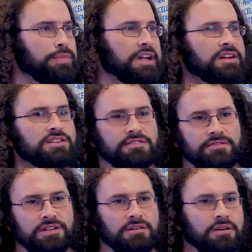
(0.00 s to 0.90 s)
billions
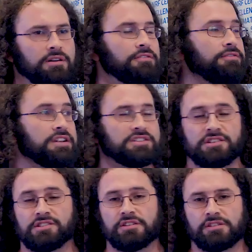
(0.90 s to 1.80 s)
of
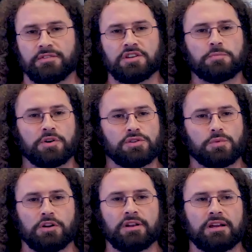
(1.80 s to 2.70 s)
instances of this
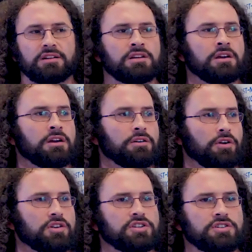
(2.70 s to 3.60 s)
because we're learning it
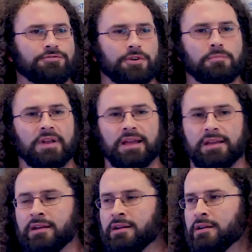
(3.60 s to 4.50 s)
not just from like